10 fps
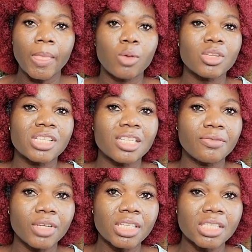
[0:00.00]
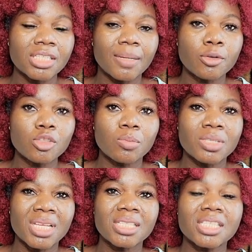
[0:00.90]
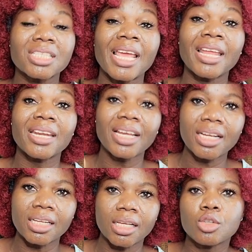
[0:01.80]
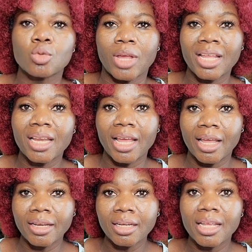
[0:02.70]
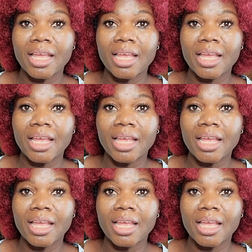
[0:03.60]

your certificate is supposed to be sent directly to NNAS.